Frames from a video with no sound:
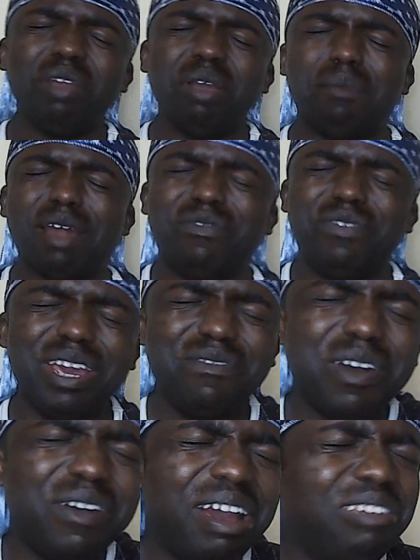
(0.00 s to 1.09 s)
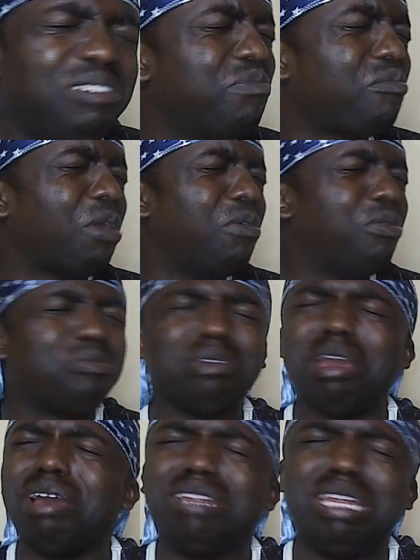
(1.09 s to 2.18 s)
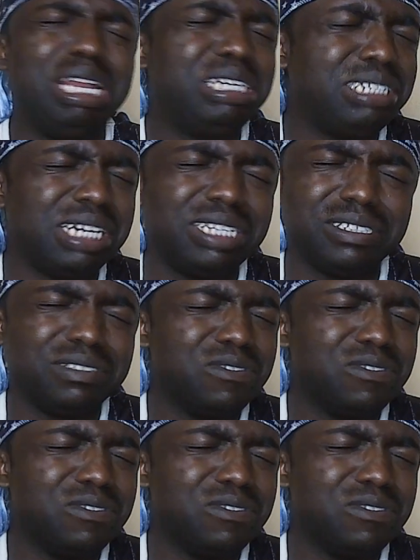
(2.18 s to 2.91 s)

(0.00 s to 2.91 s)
But flavor wise they are delicious.